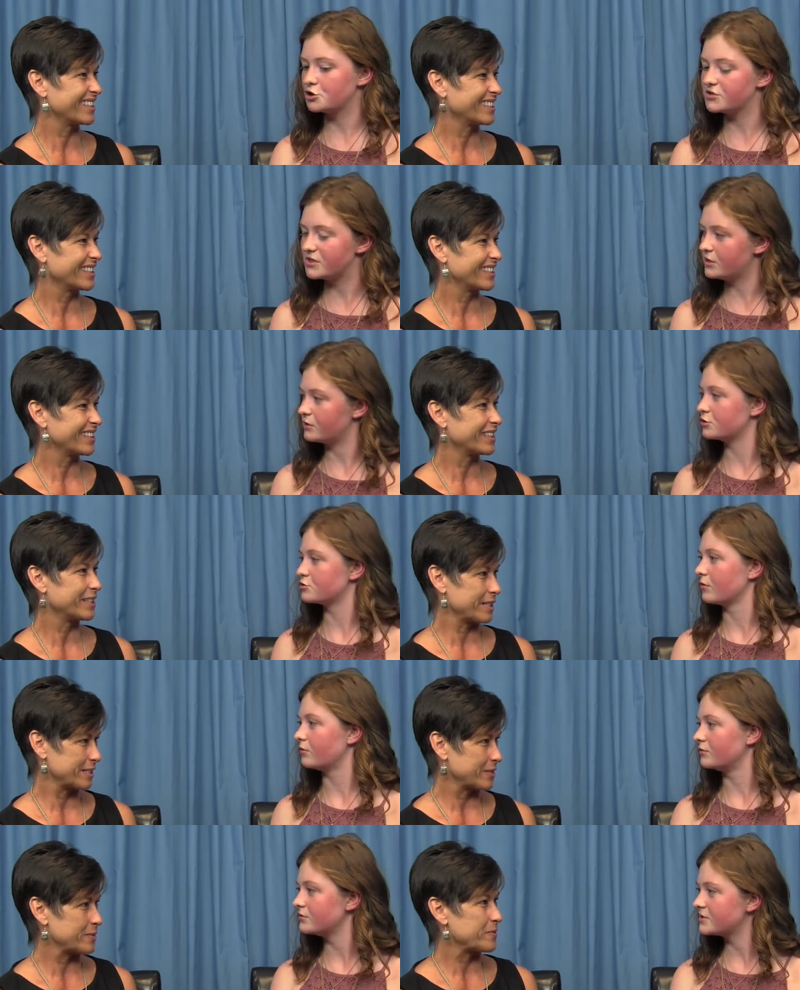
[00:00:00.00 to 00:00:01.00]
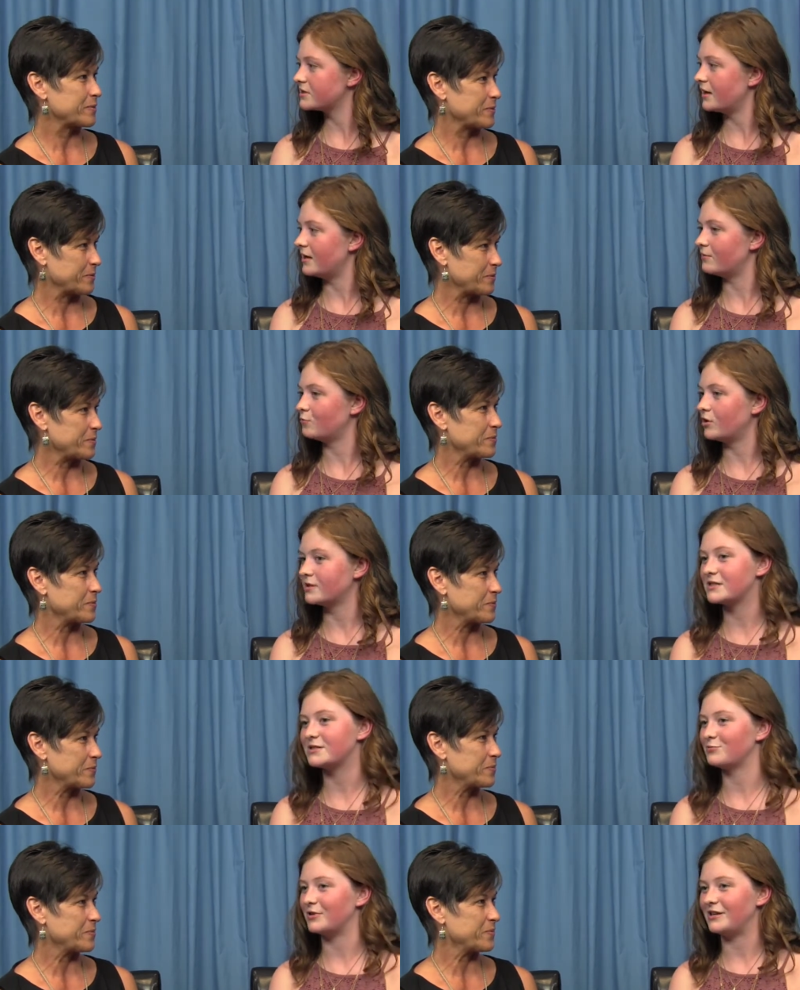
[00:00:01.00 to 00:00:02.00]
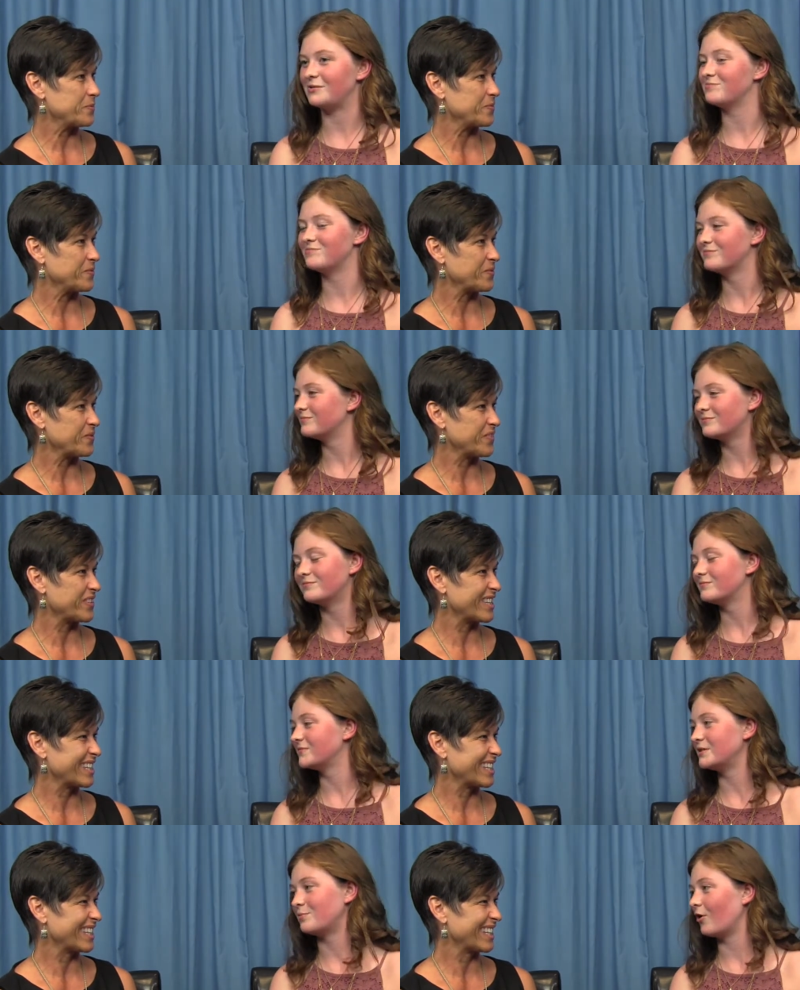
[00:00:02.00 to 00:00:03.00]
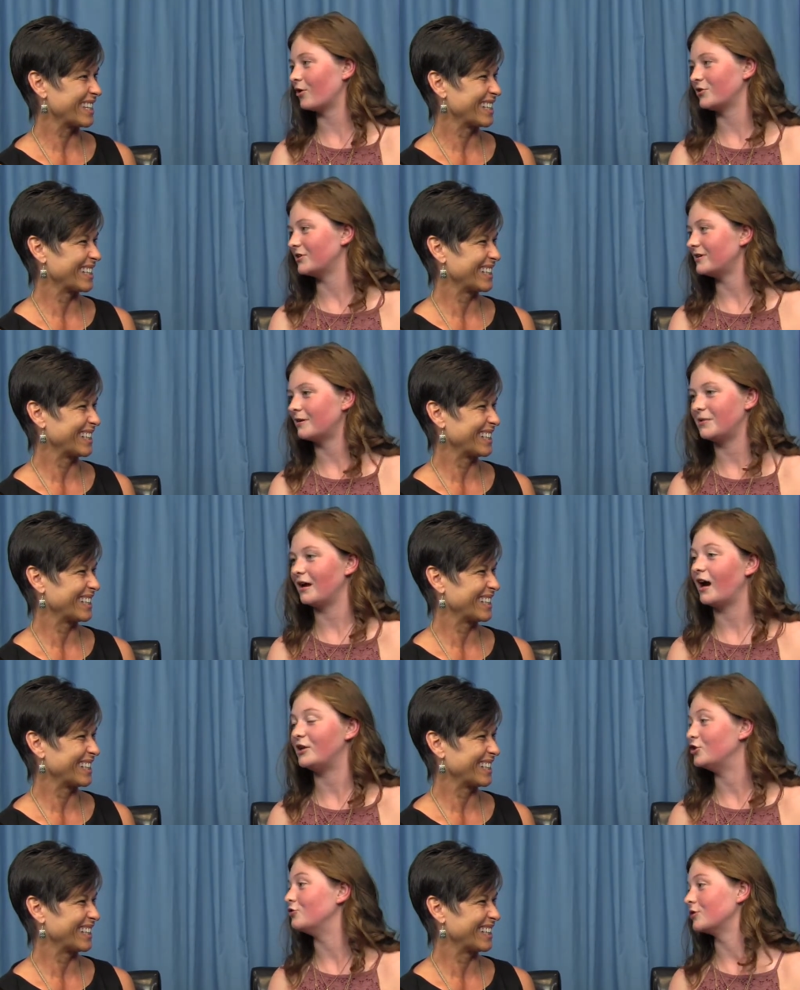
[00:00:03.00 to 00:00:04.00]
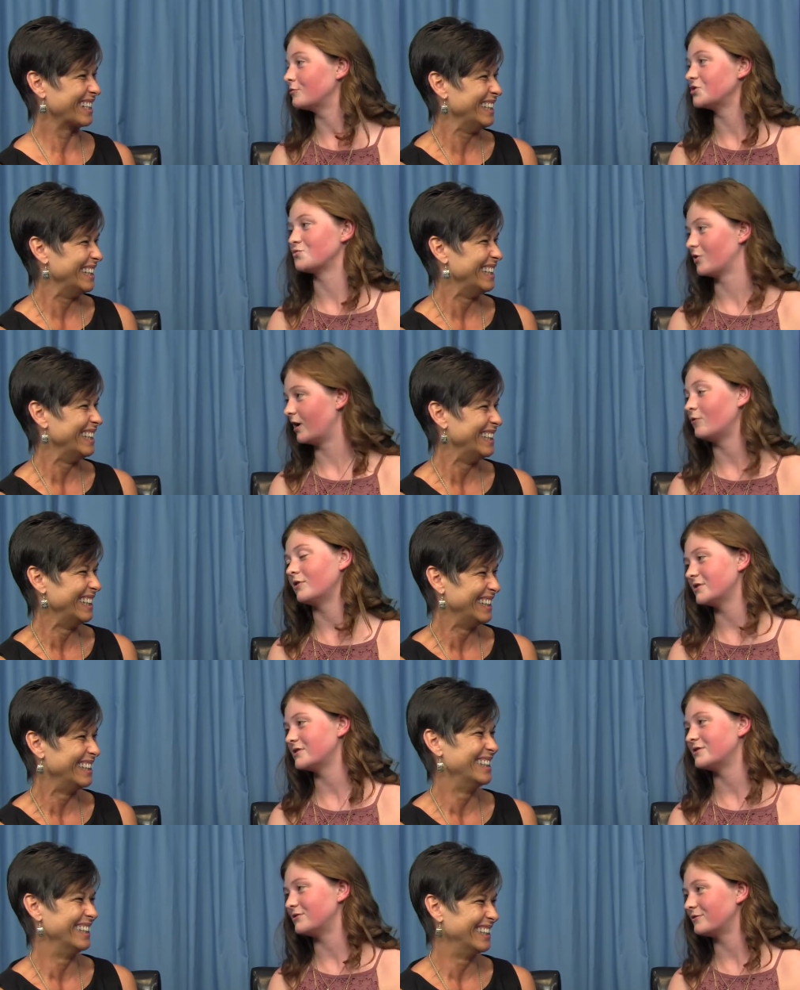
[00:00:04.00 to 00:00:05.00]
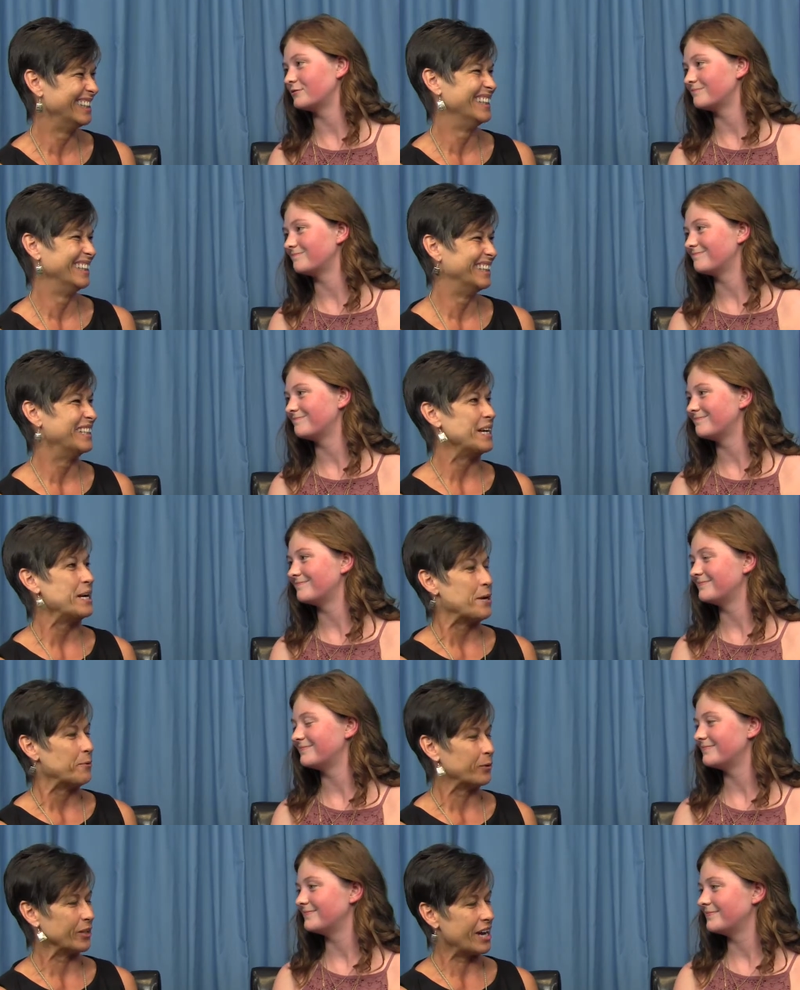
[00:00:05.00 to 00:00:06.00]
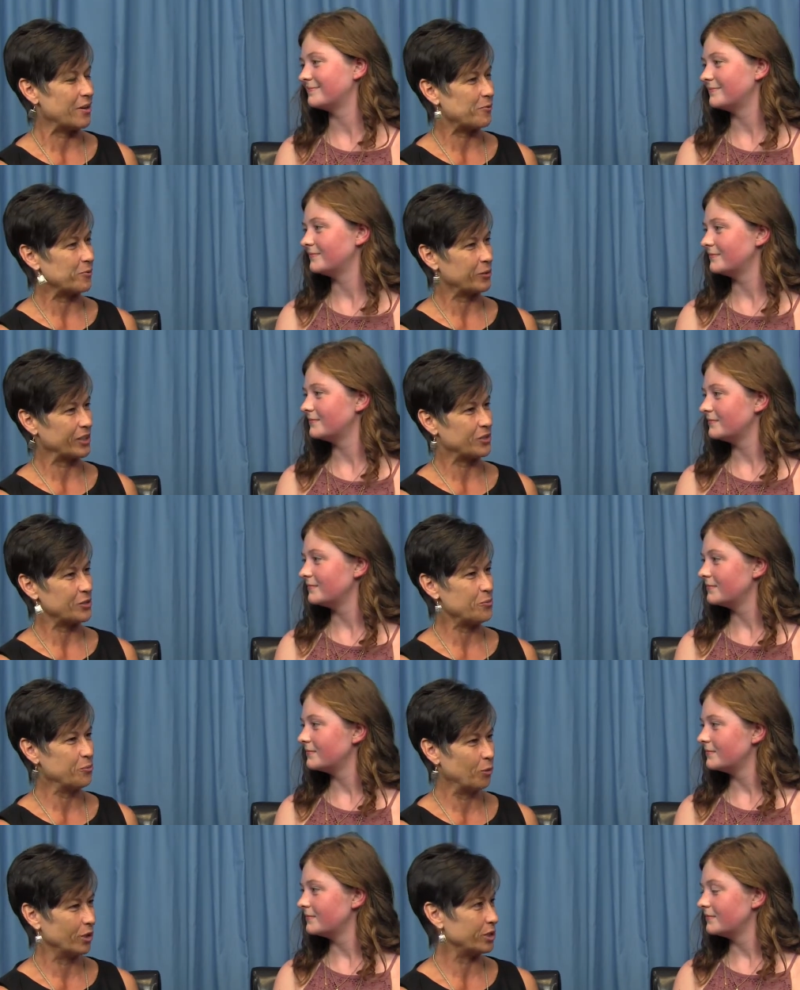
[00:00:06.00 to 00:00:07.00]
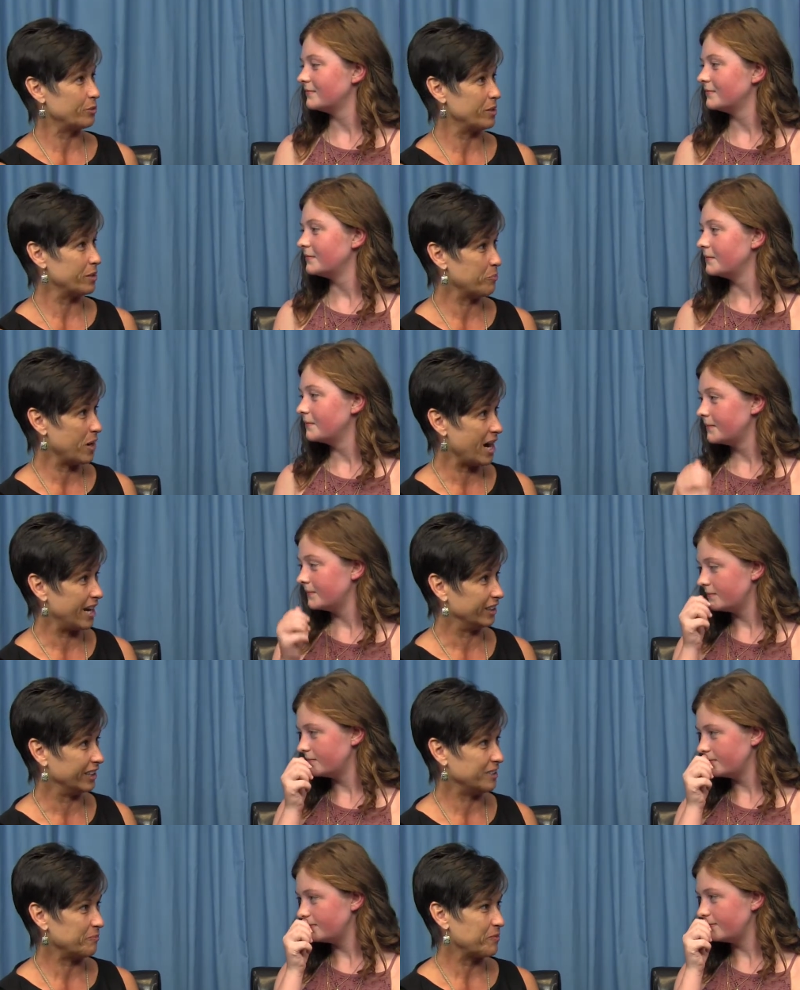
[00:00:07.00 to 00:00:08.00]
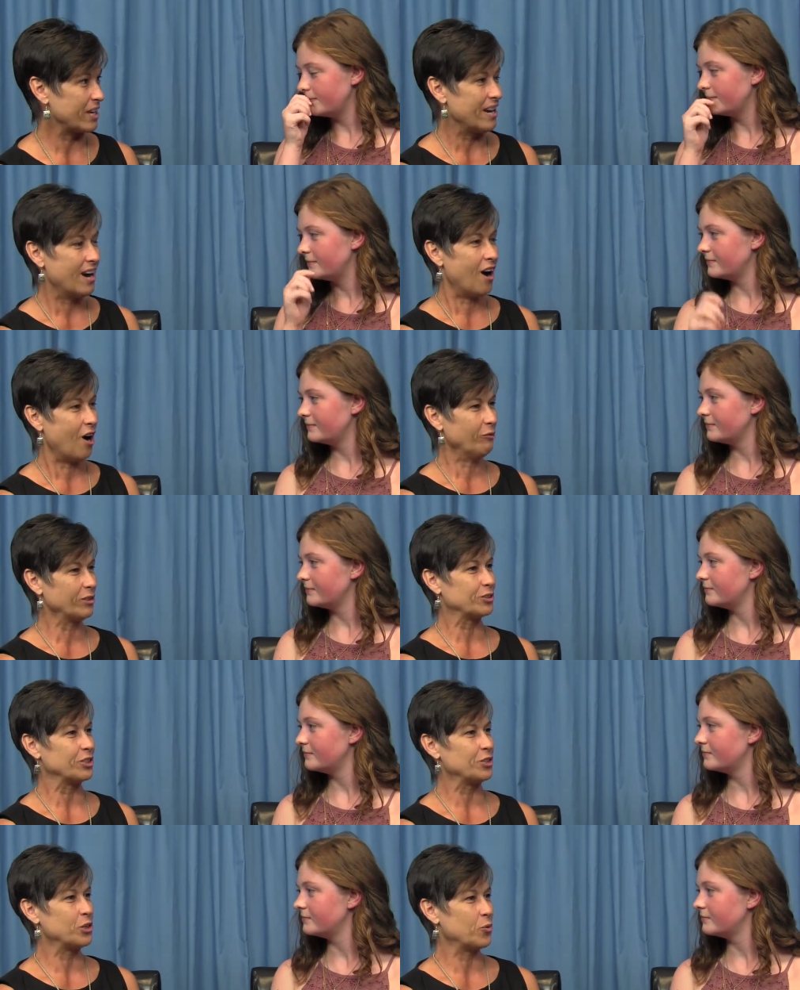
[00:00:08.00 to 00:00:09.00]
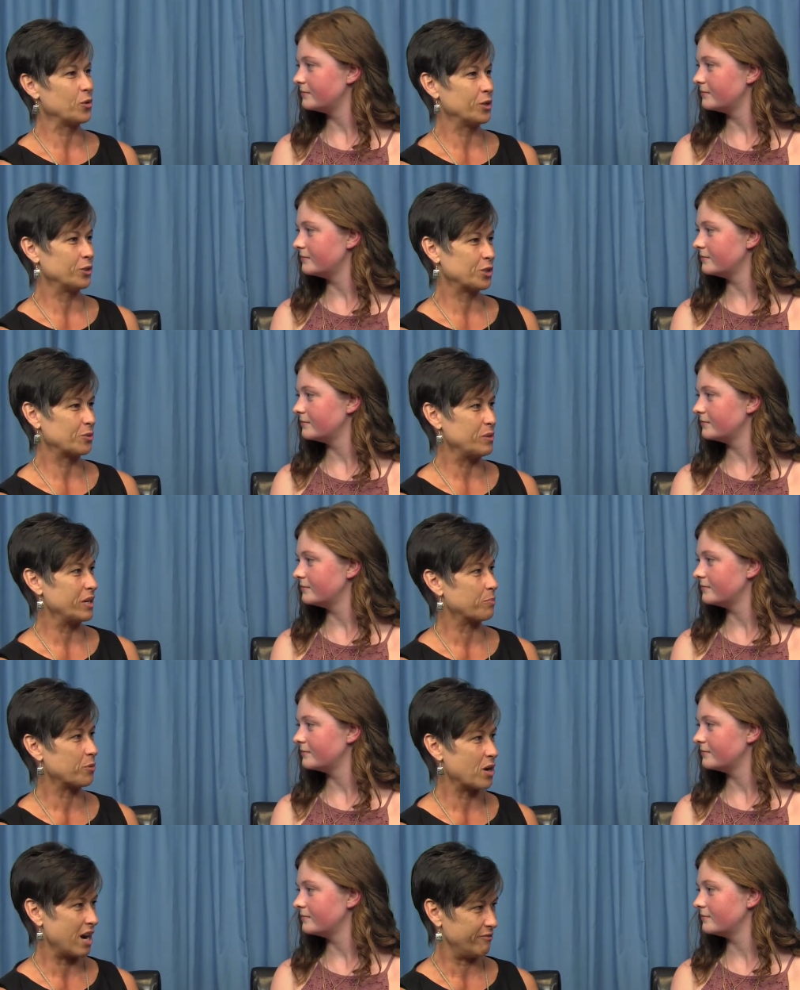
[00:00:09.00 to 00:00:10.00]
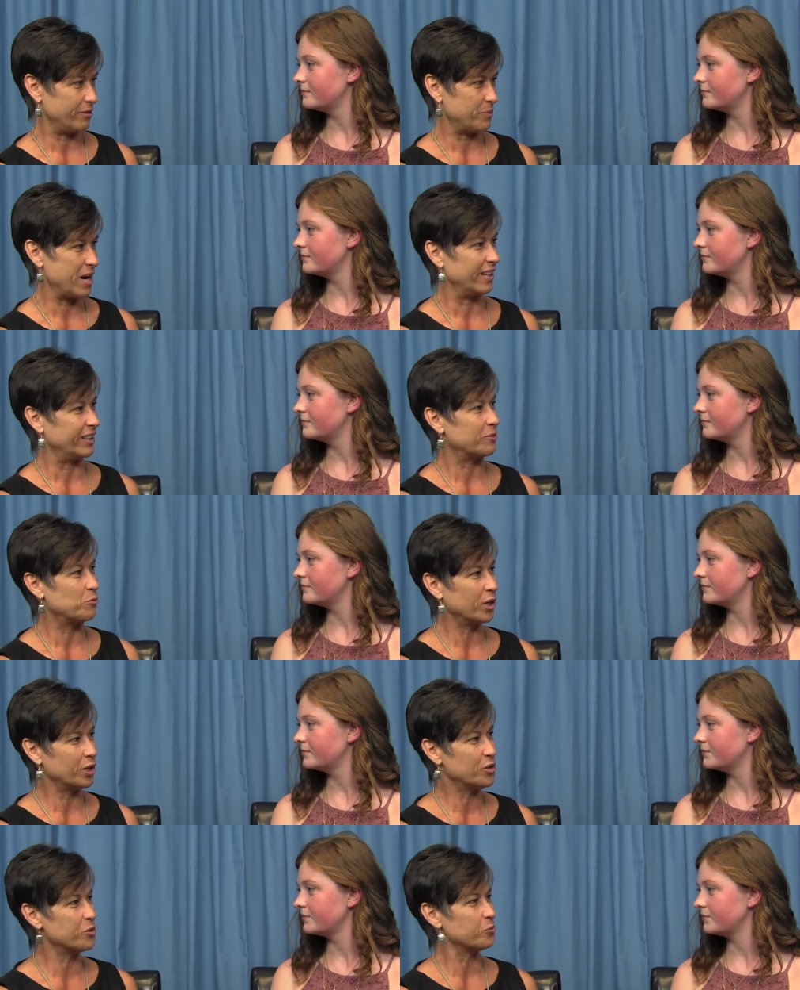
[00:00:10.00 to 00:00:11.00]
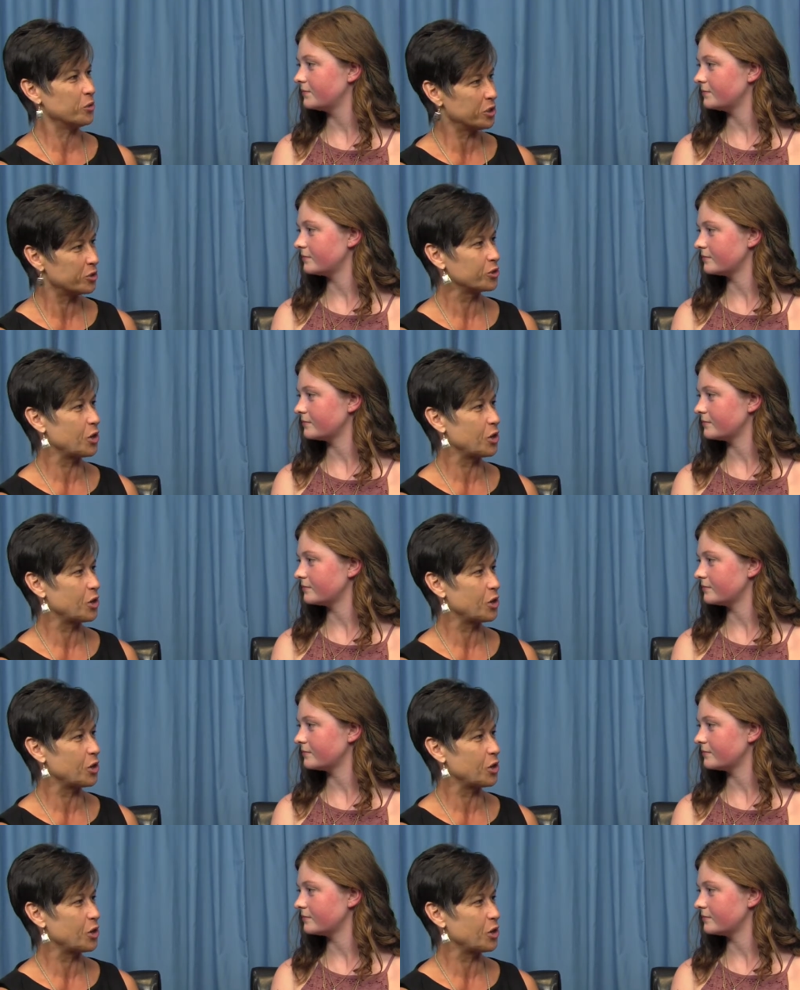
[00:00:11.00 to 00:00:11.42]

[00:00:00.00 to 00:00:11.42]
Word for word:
Speaker 1: shows you the controls, and once we departed, I mean, I knew it was what I wanted to do.
Speaker 2: Well, now, with you wanting to be a pilot, obviously you don't want to just be a private pilot. What are your, what are your